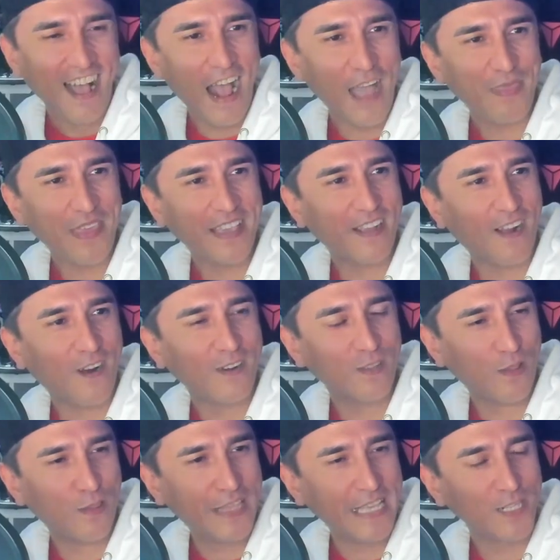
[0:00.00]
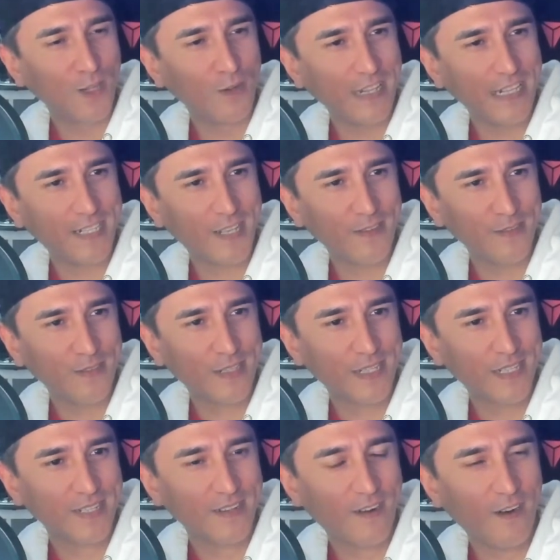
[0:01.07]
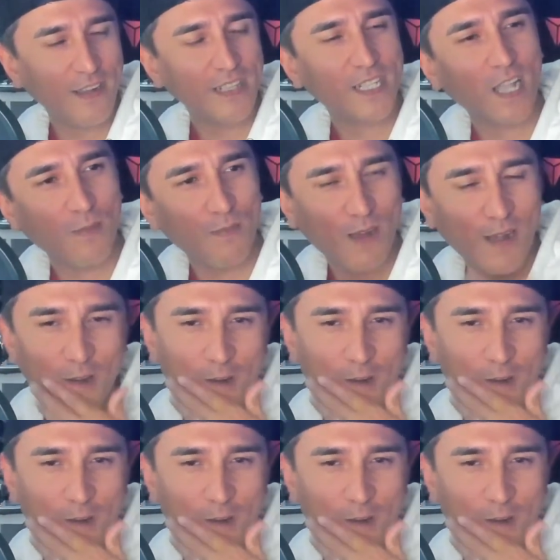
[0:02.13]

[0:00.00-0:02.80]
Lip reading: I think are these Looney Tunes? Are you talking about?